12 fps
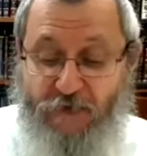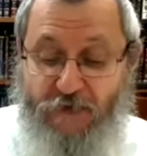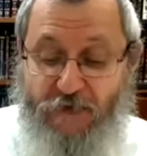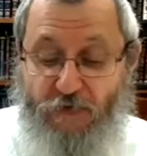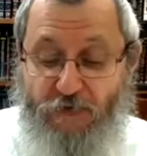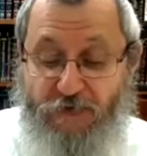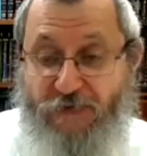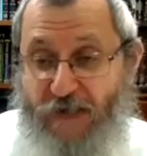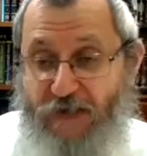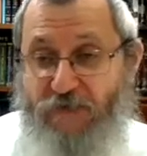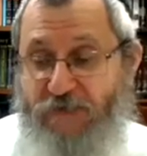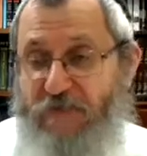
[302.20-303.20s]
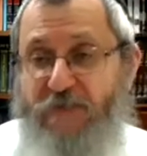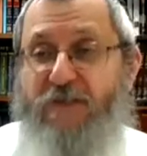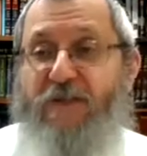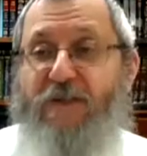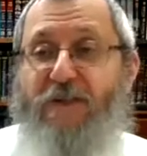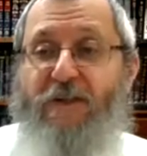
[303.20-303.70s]
on, and also it's dangerous.
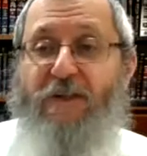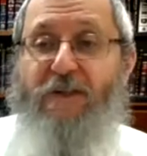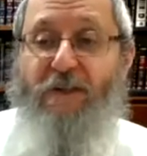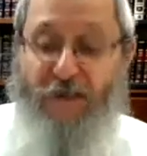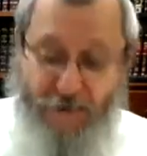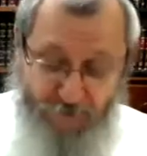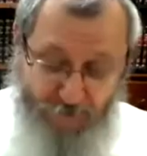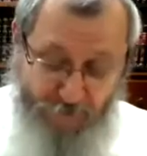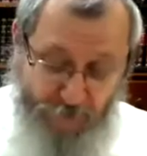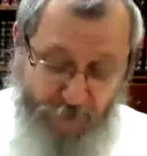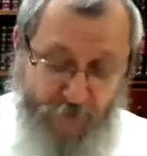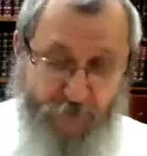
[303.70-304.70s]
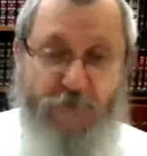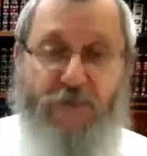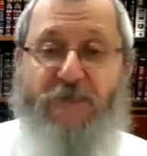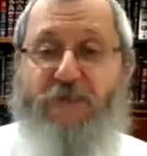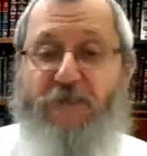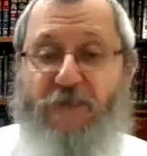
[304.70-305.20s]
People can do
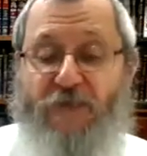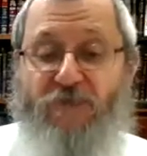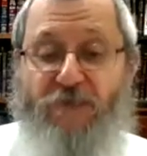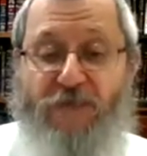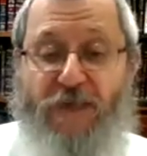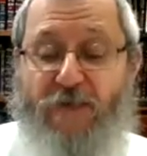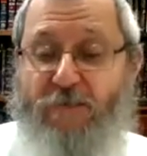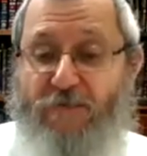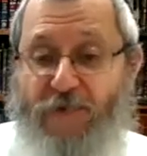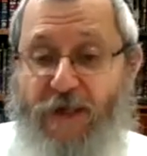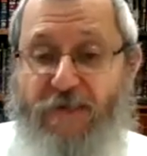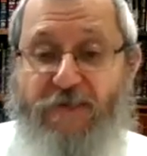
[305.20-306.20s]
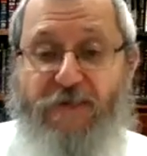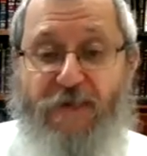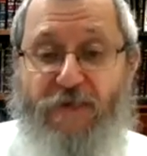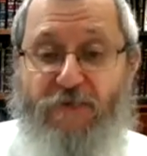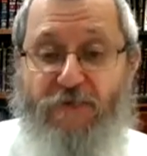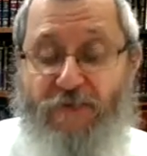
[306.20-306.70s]
things that are dangerous. They can be violent. They
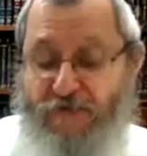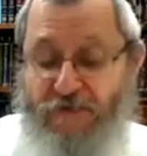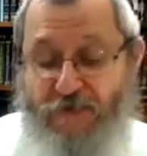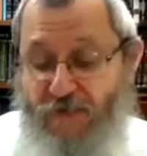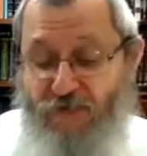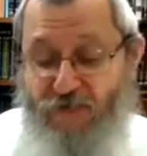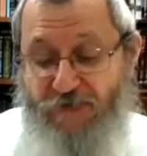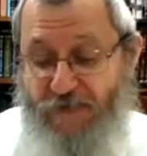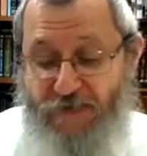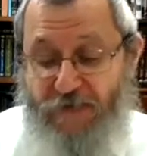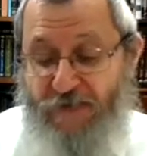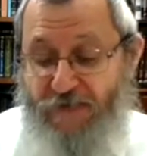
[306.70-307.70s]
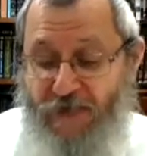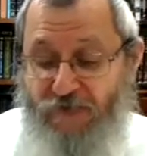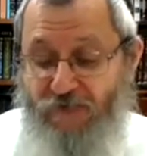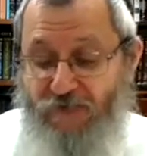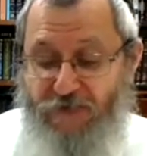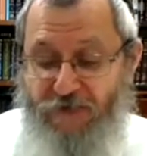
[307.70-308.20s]
can do things that are dangerous. I think the
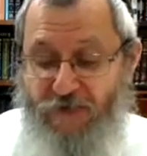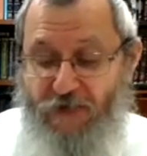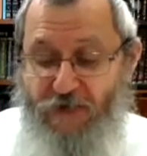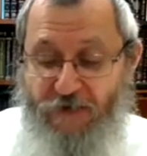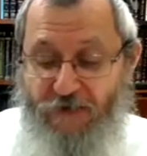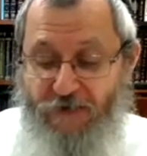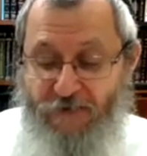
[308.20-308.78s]
dangers are